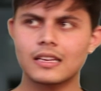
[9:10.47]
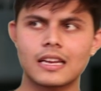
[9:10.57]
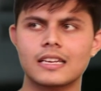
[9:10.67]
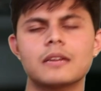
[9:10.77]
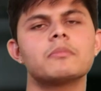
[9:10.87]

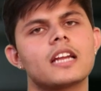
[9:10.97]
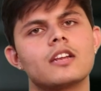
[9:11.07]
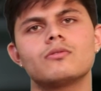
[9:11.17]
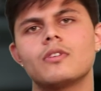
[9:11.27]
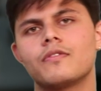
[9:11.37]
let me tell
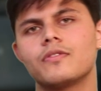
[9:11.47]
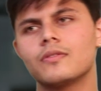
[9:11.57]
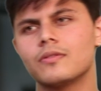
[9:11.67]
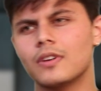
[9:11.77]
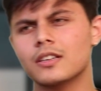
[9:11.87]
you
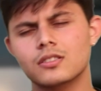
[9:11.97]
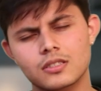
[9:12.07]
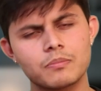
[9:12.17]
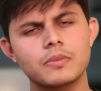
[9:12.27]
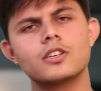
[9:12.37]
a
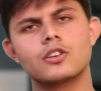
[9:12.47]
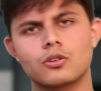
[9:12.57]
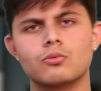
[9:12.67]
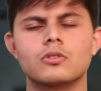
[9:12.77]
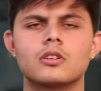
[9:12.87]
simple
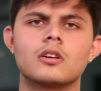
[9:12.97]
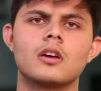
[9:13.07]
truth.